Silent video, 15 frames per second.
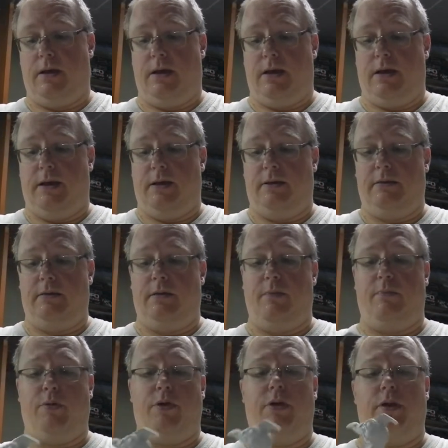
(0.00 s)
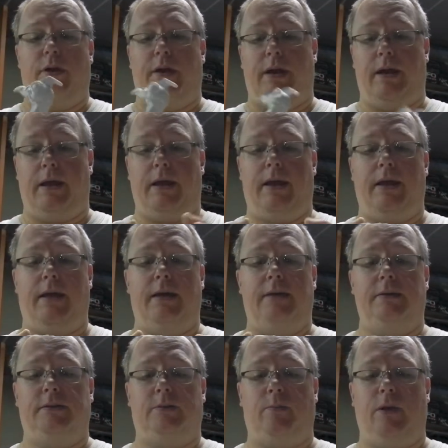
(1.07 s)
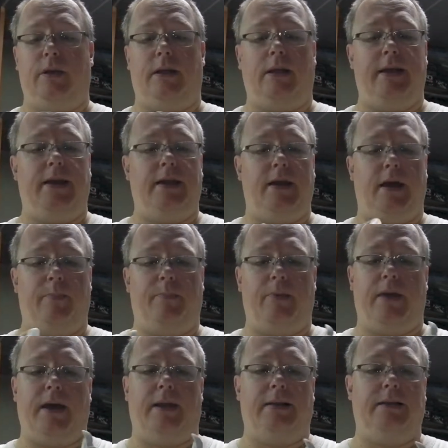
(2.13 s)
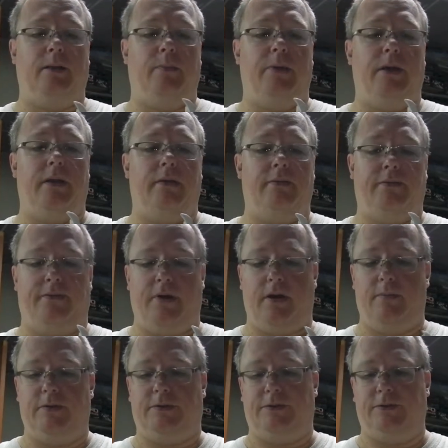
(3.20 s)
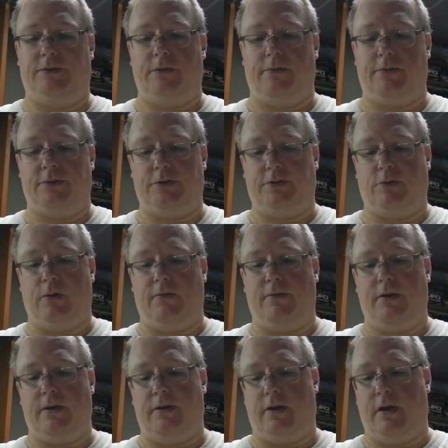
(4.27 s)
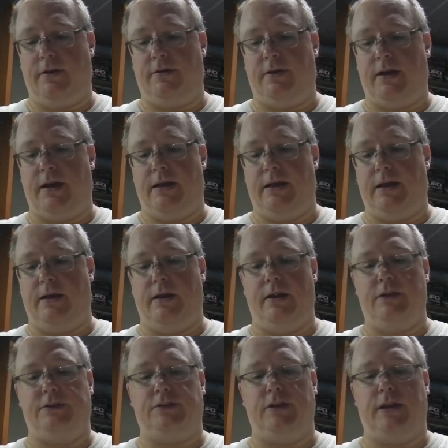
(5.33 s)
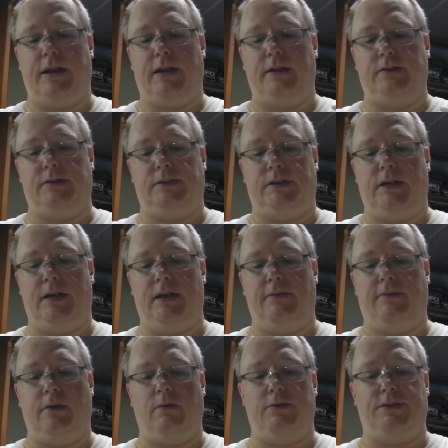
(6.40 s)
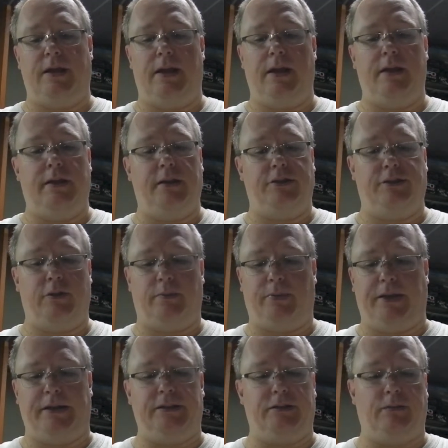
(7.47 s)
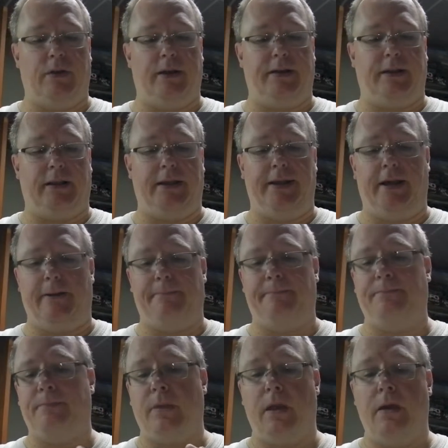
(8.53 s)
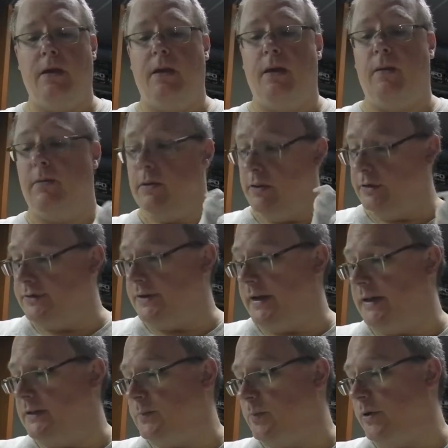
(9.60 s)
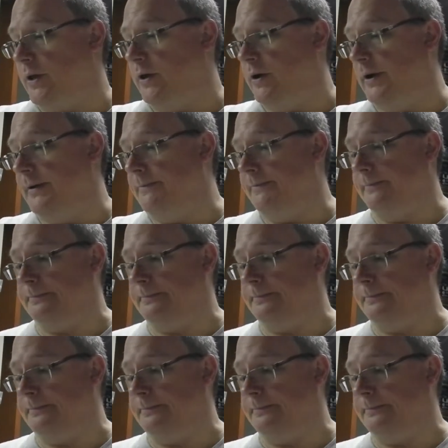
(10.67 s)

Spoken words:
The bird has been cleaned up. Got a little bit of Mr. Surfacer 1200 on here so that I could see if there was any additional places where I had to clean up. It looks like it's pretty good.